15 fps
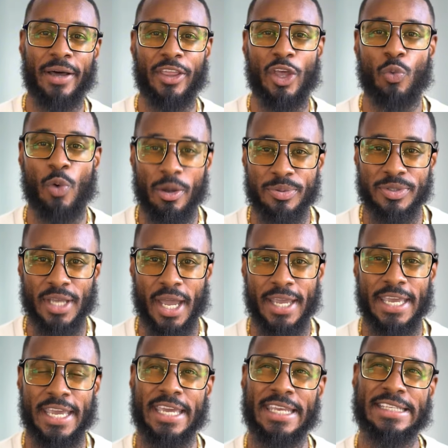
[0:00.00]
their
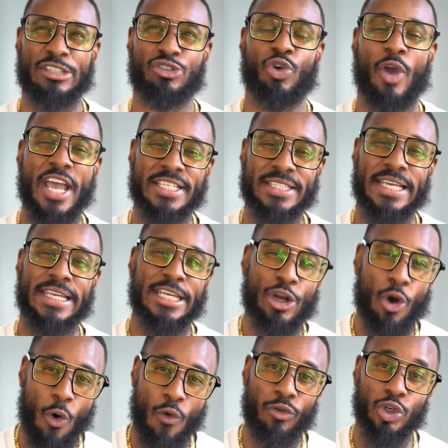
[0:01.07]
website, it is translated in
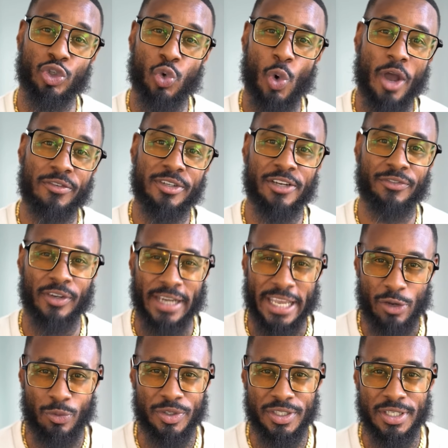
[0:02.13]
over 12 different
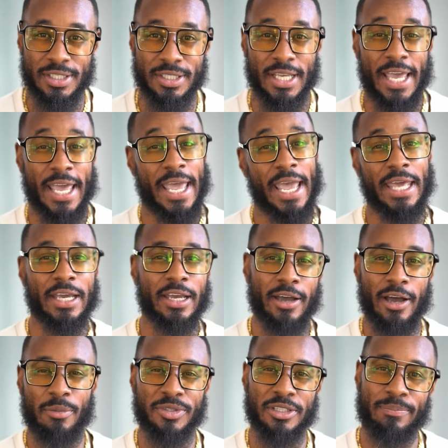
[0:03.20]
languages, and it
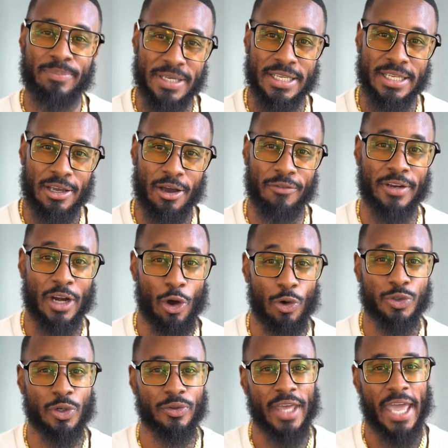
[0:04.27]
comes in PDF and
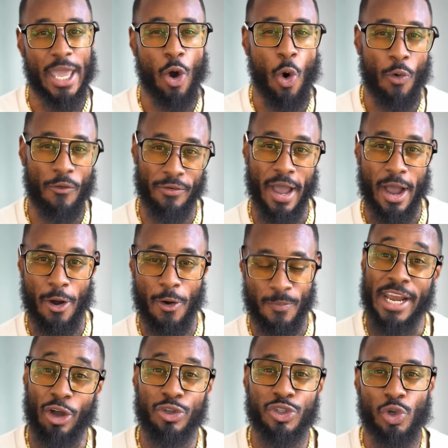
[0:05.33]
also the AO file.
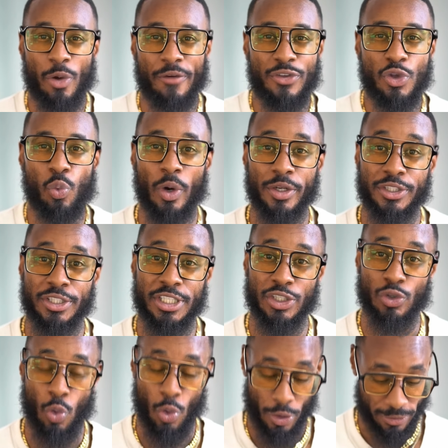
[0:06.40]
And also, if you want to
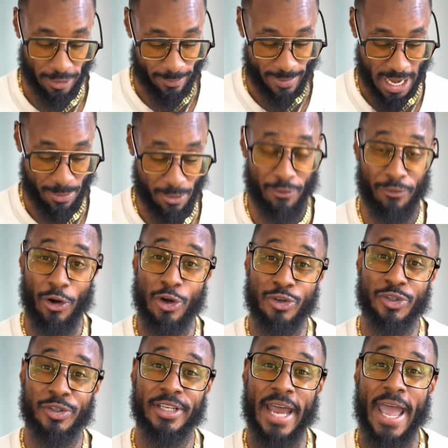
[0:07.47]
just order the paper
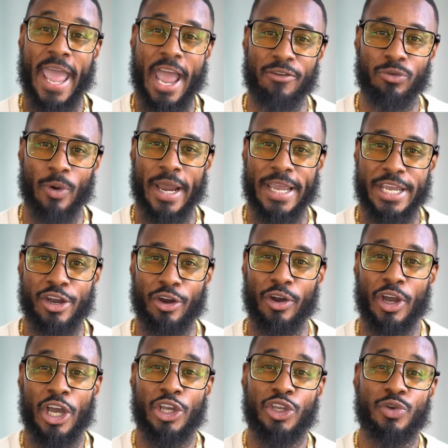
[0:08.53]
version that I have right here,
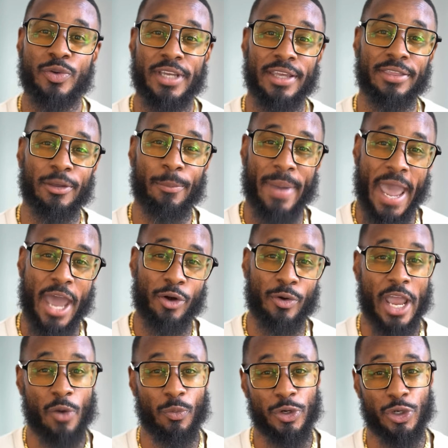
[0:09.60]
you get the
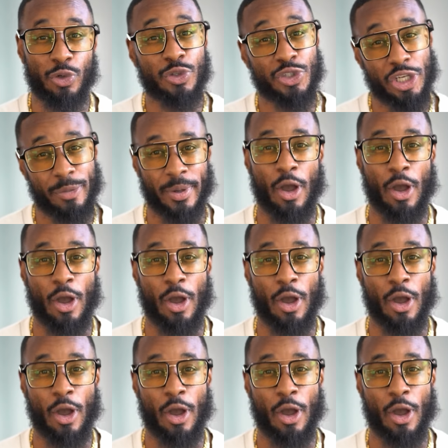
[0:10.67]
pattern at reduced shipping